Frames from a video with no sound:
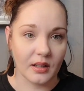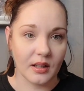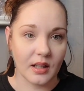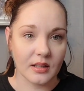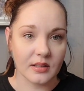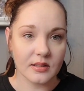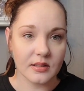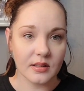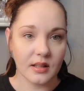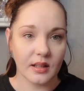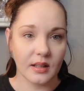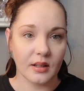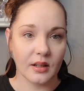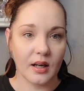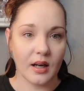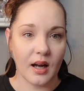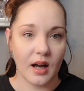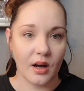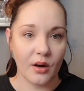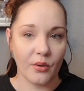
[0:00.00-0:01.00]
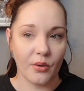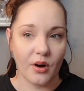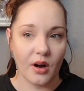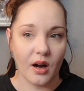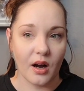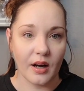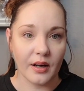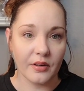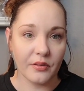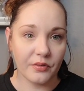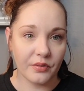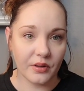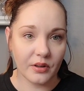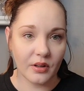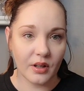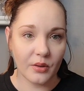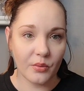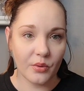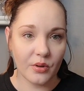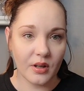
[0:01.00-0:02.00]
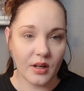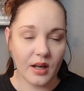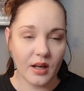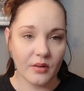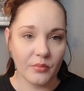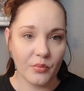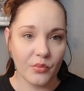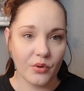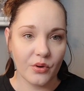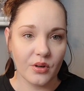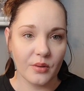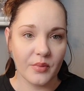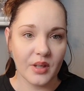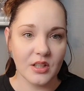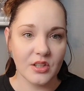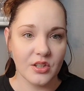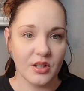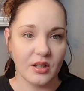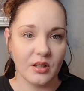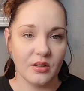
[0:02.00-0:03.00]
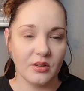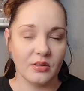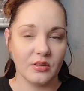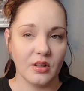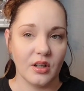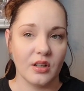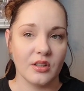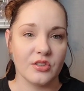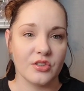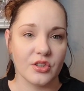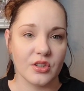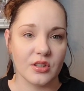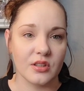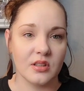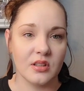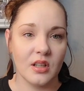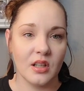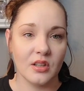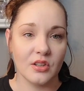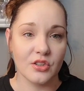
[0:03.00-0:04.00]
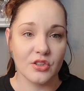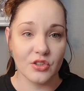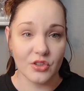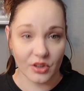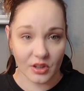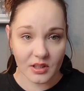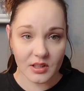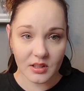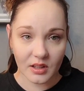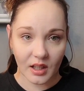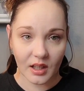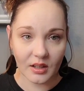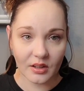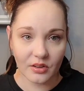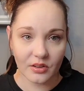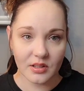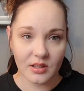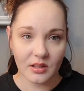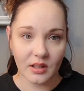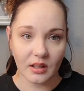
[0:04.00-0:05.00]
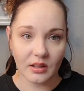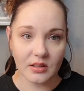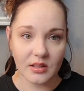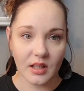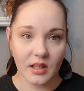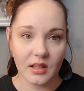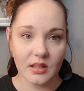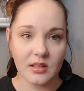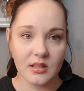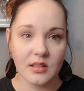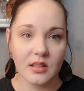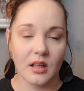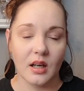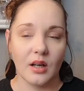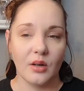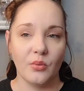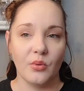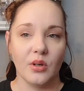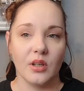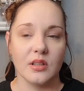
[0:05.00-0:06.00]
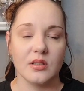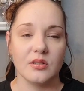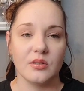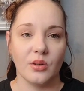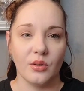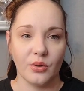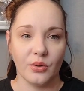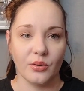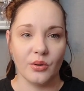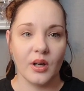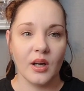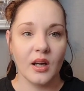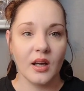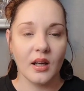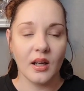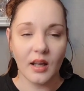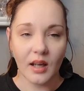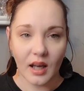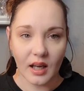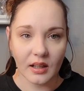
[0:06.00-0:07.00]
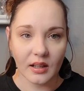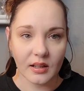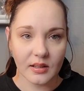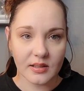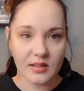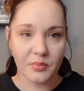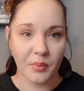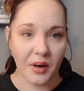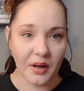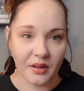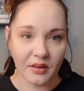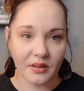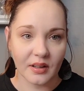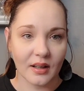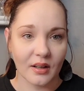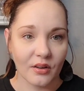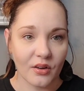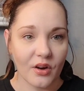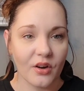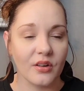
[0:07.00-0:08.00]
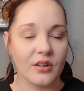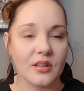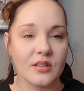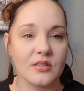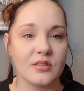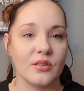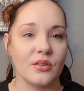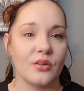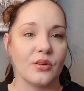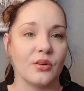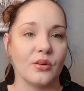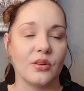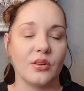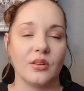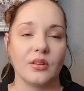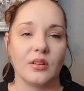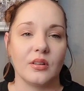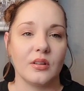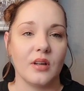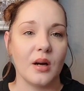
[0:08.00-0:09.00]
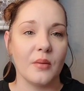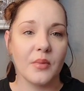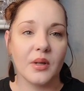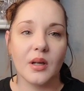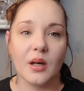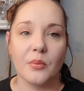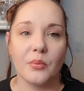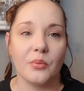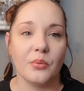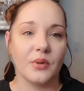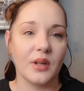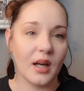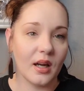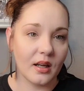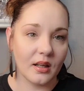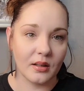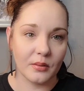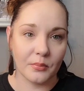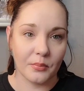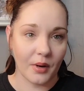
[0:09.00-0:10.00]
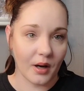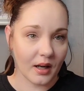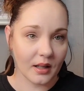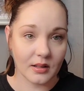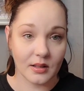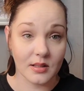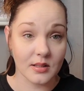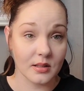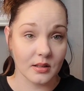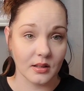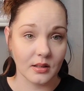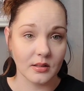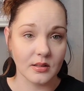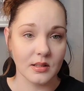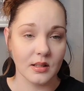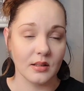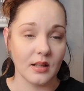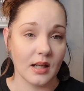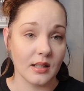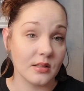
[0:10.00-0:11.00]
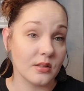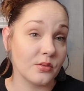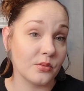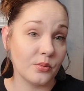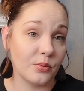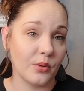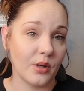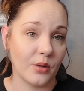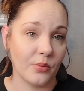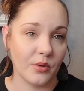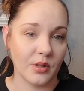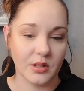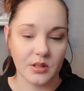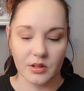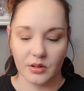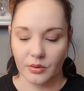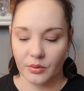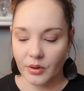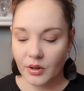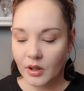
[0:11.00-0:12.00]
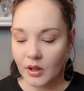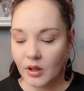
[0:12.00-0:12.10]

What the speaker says: And that's like how I feel I want to have more on my channel, not just cater to nail techs. I want it so any inspired nail artist or coming up can buy these things. And that's what I want to do.